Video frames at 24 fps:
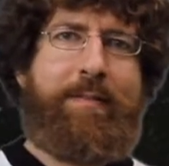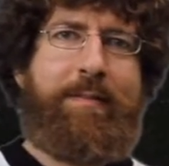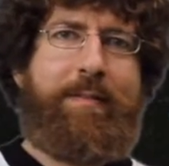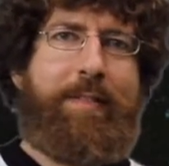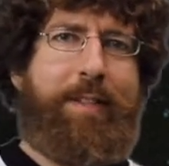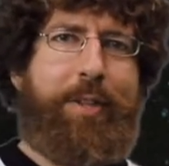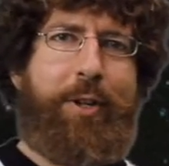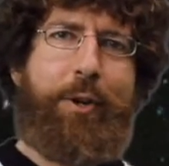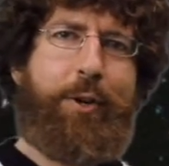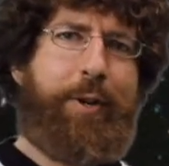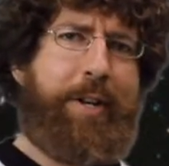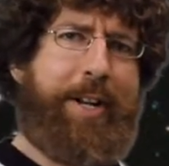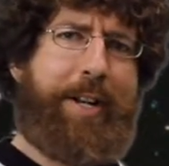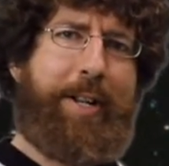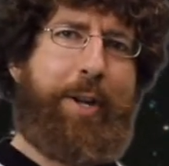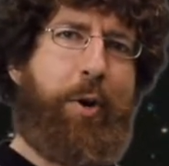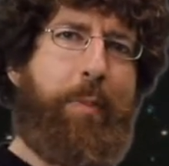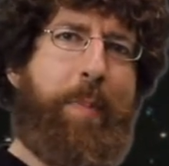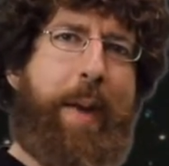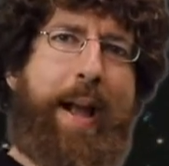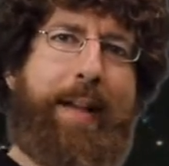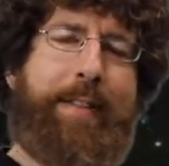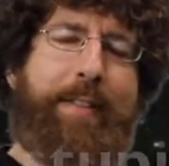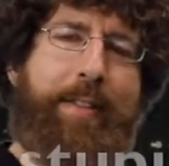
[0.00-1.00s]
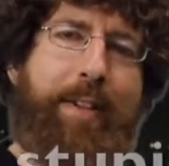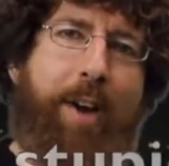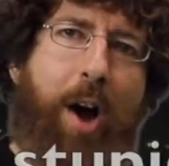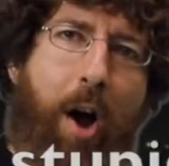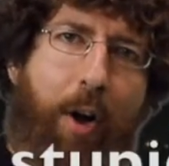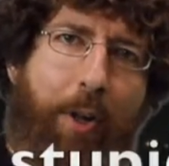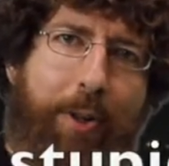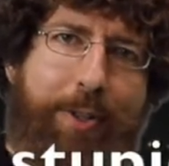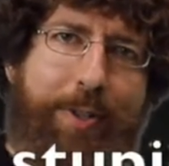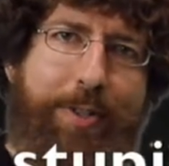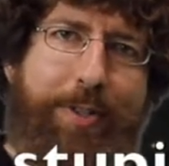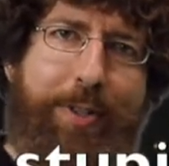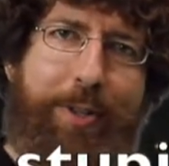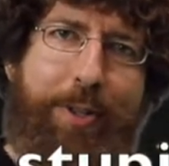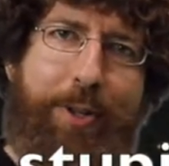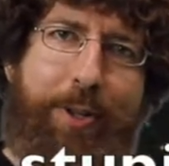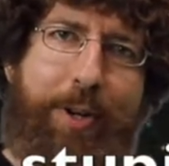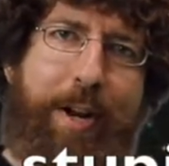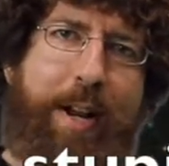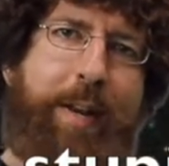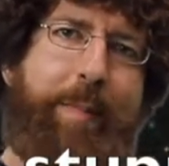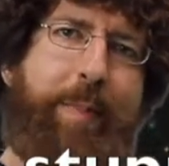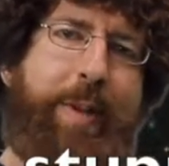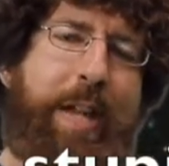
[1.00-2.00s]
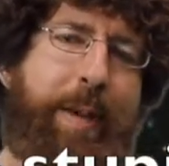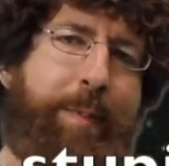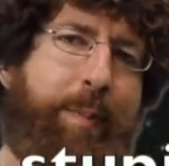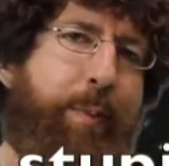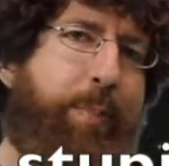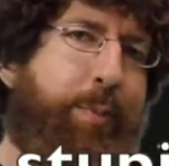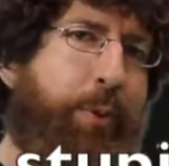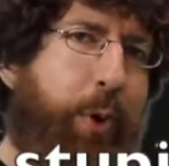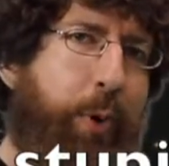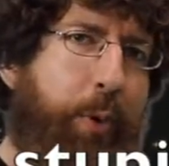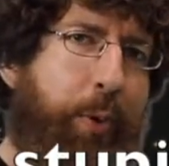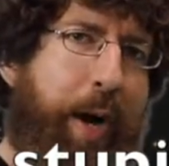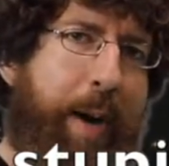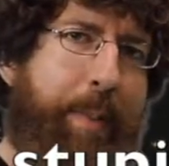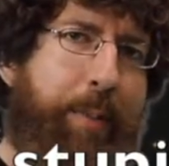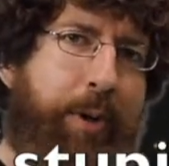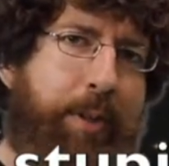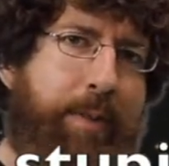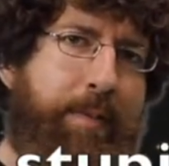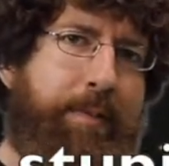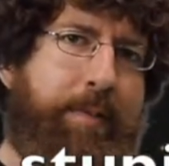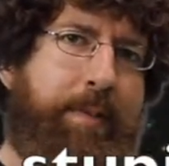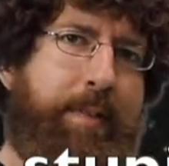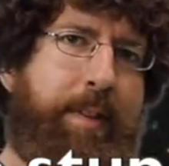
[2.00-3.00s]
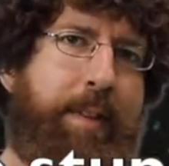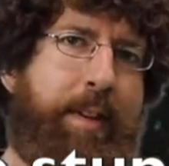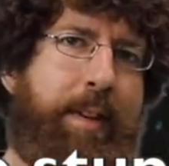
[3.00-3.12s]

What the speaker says: You don't need to go back to college to learn how to become a programmer.